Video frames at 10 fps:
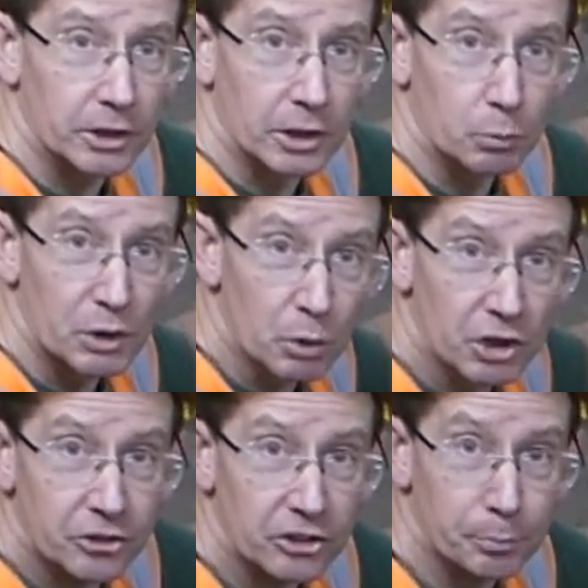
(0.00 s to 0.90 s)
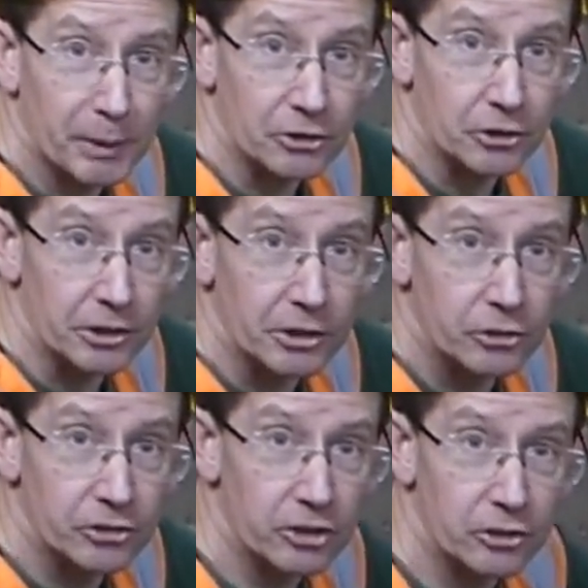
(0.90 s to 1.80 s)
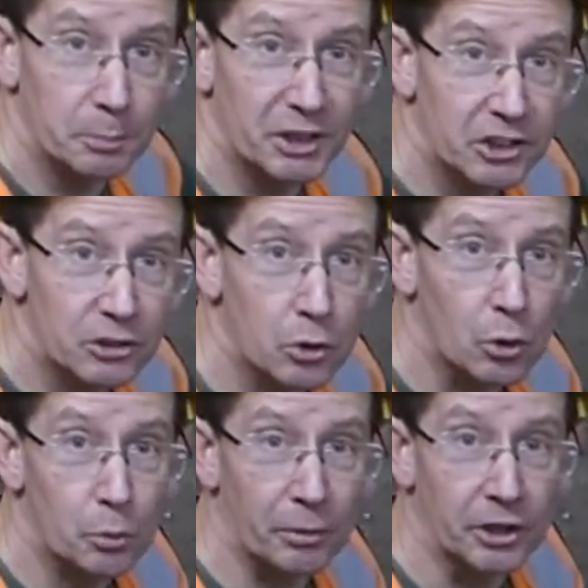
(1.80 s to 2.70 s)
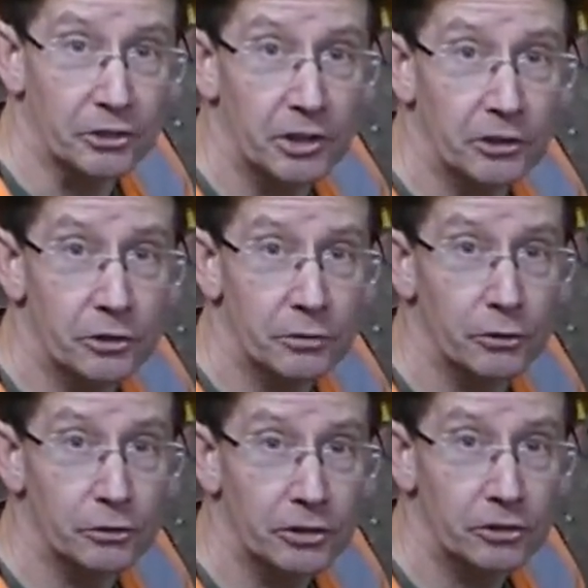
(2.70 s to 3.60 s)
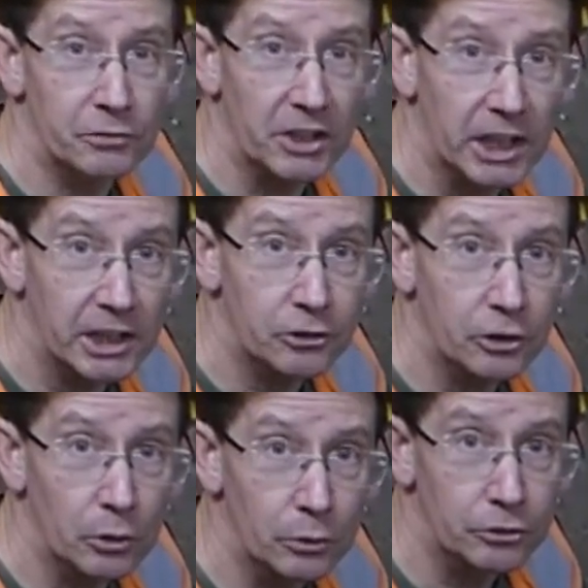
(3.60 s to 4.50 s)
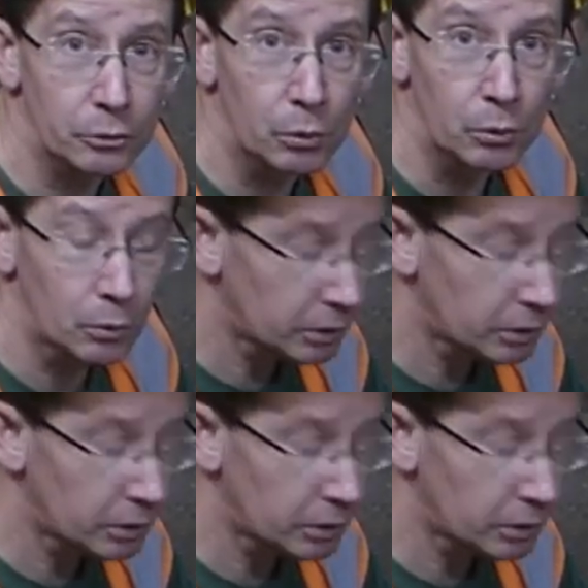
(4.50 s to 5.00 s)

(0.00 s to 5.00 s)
We weren't expecting this. It's actually been incorporated into the footings of the later cloister wall.